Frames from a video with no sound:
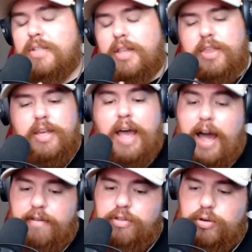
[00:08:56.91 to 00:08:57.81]
I think
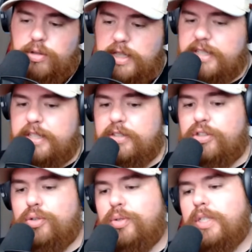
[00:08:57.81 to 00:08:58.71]
after listening
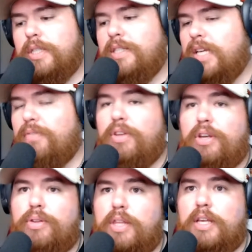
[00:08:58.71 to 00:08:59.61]
to it, definitely
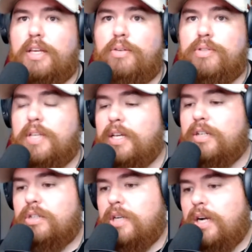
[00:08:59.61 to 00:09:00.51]
don't think he was taking
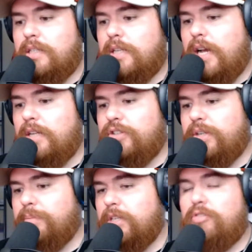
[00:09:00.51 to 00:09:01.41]
shots at
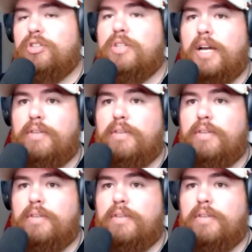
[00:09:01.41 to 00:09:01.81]
Jimmy, just kind of